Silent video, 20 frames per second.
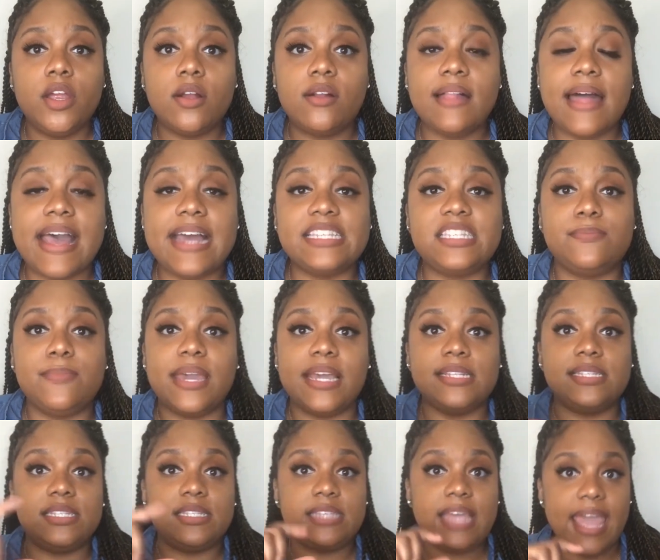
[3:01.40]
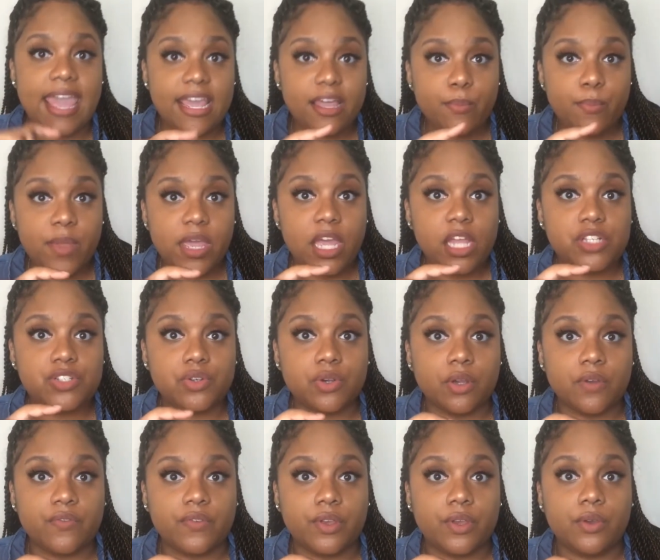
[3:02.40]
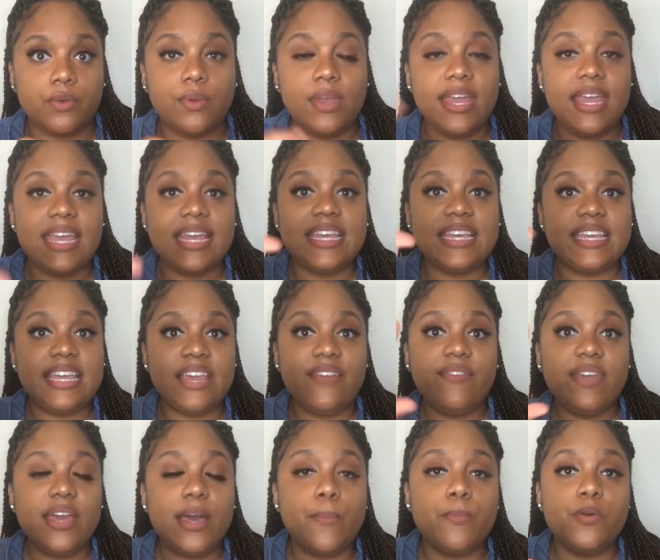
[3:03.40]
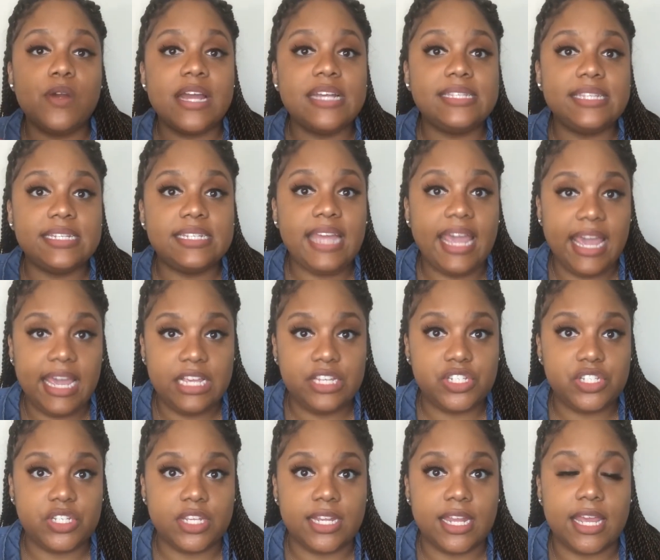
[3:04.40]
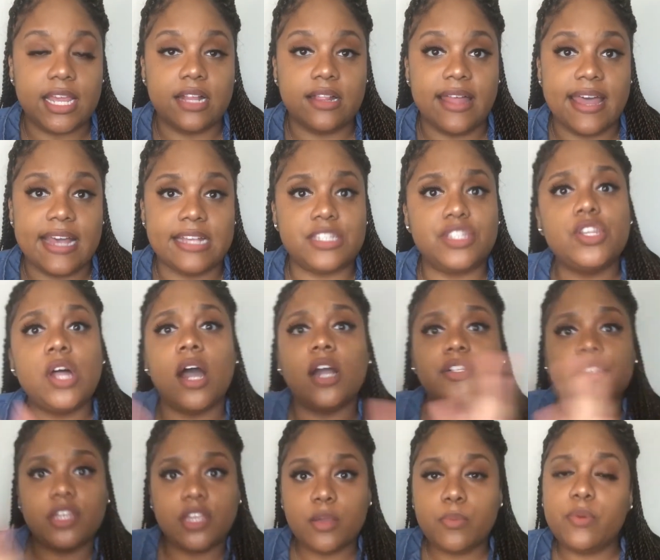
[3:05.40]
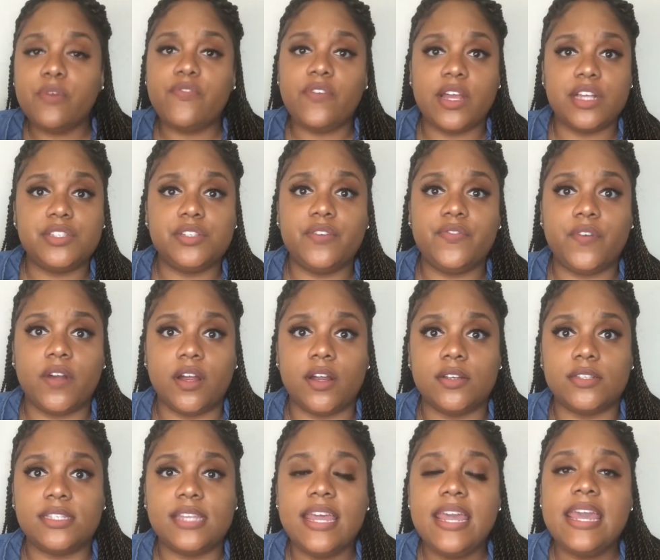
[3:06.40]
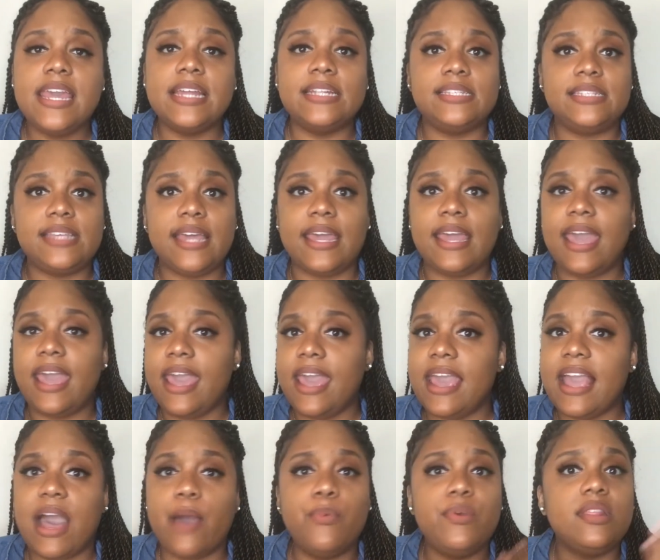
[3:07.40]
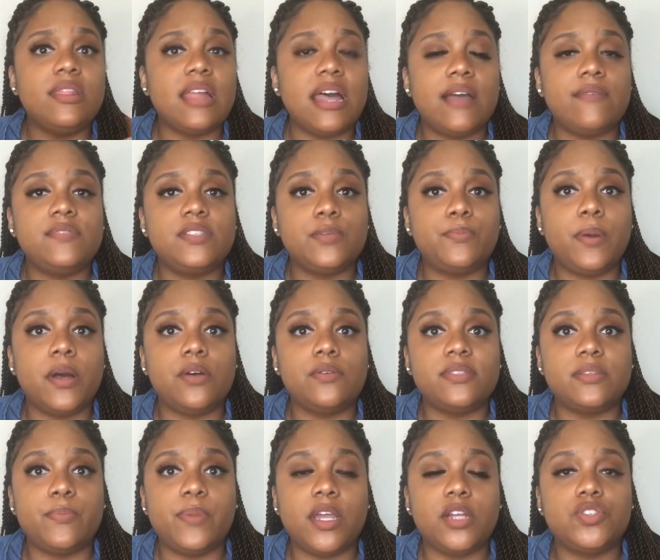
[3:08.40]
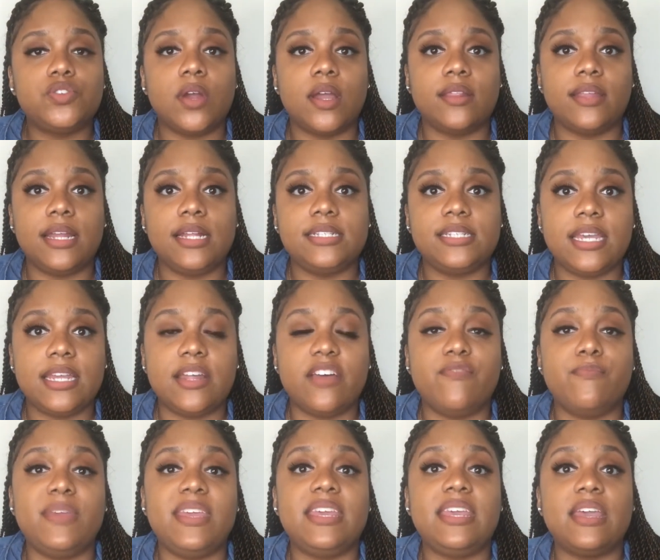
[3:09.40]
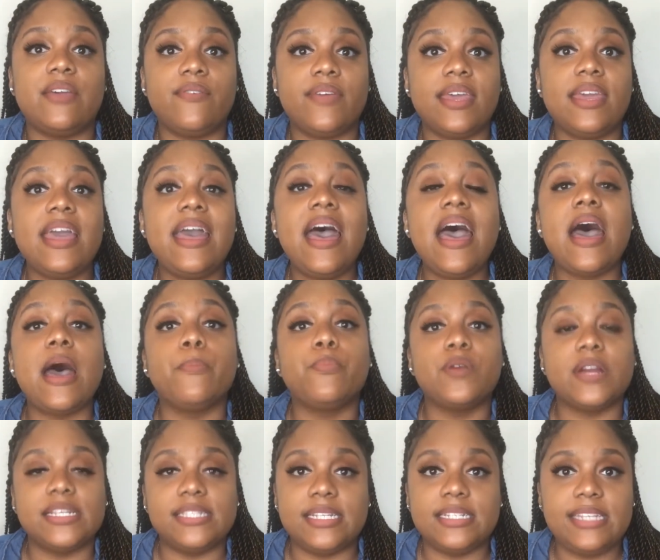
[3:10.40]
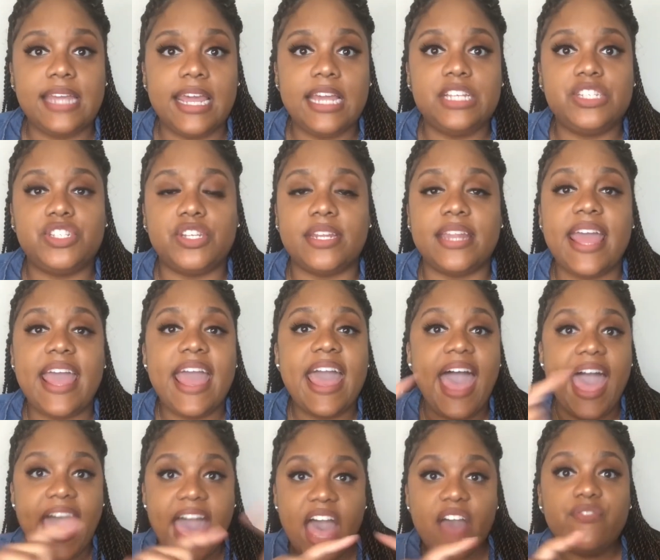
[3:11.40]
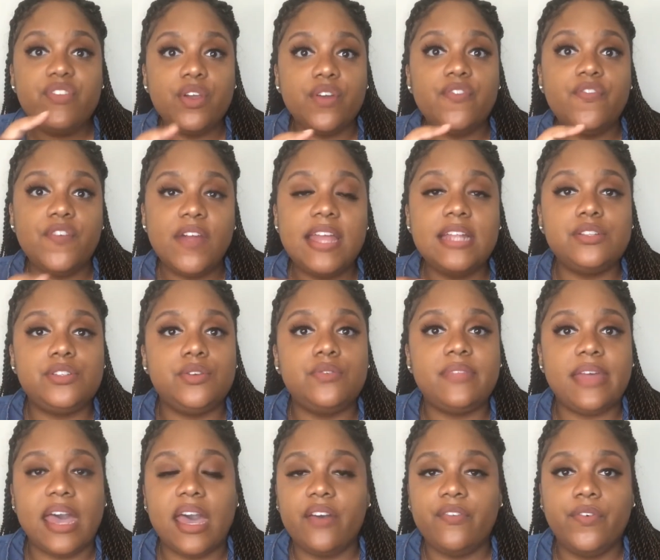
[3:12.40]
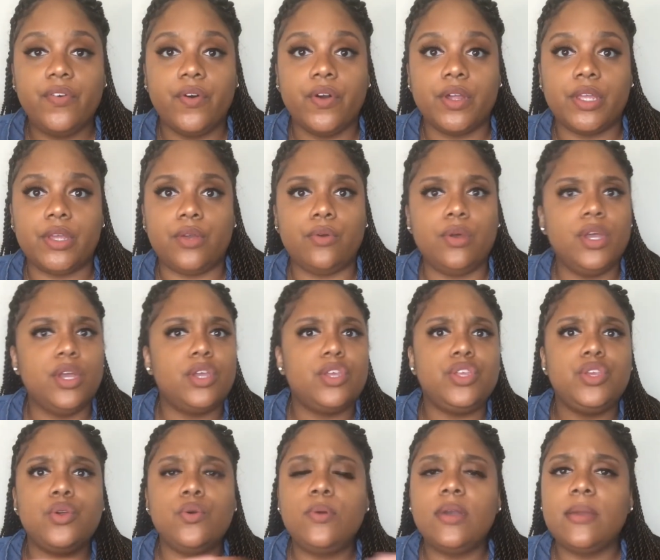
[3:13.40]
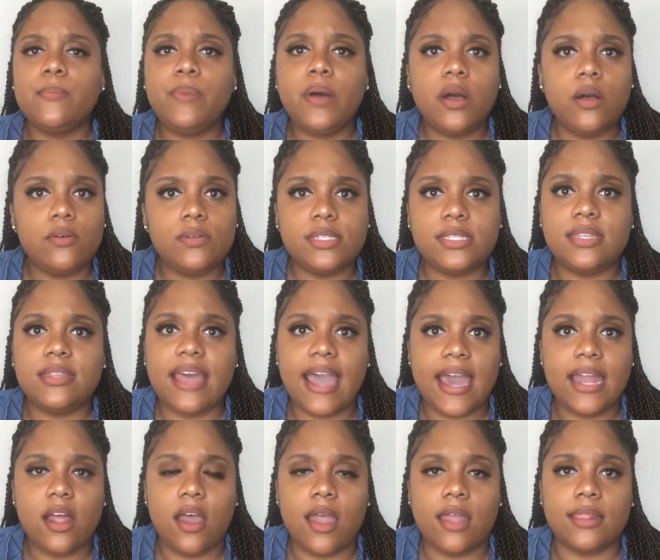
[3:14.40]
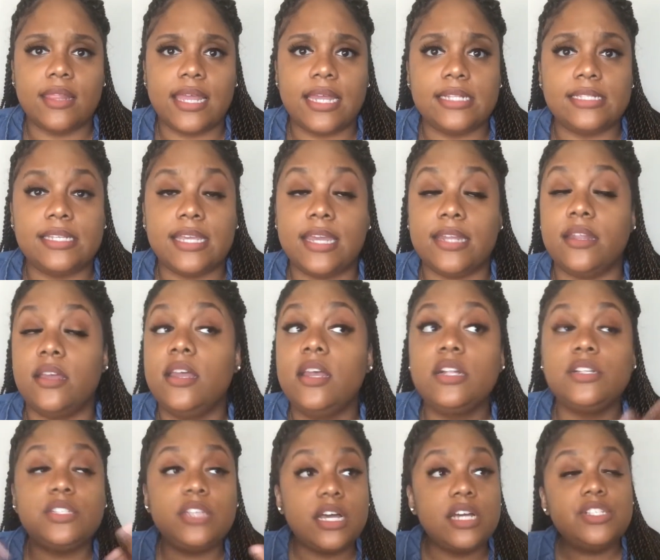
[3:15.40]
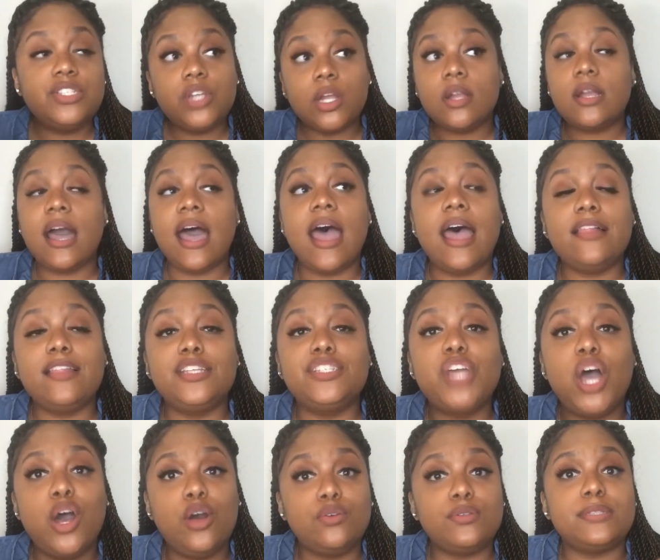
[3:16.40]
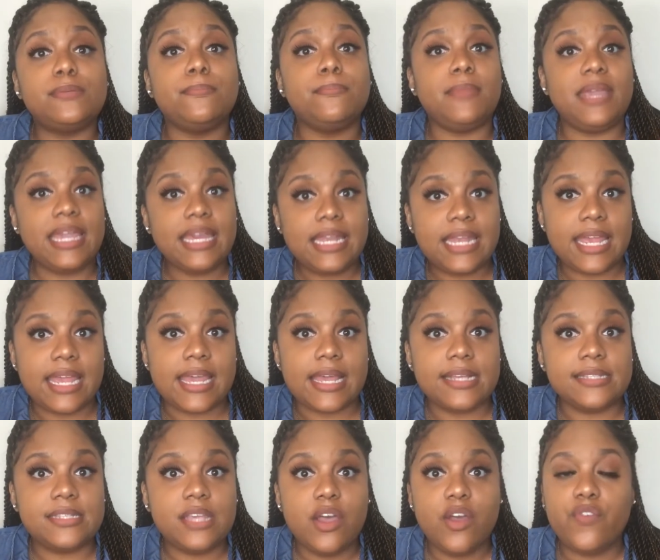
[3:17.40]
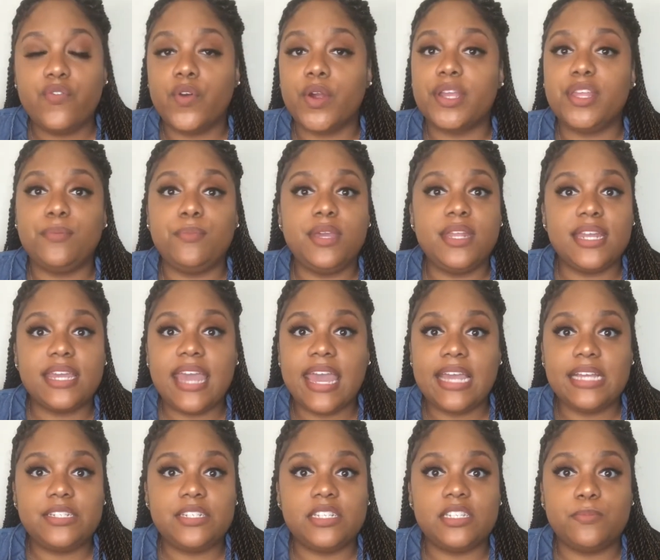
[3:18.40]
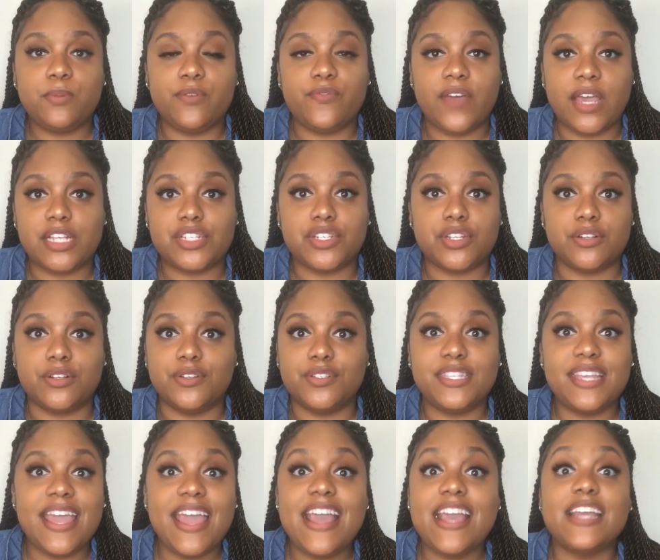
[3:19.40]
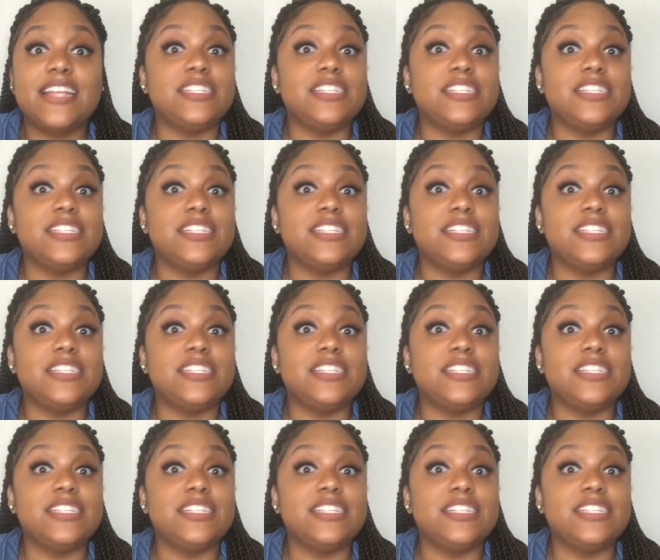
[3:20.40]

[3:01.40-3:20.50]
of your classmates take a picture of you giving a presentation in class. Talk to your professor first and say, "Hey, I would love to post a picture on LinkedIn of me giving a presentation." Have your friend do that for you. You can post that on LinkedIn. Does your college host meetings for communications professionals?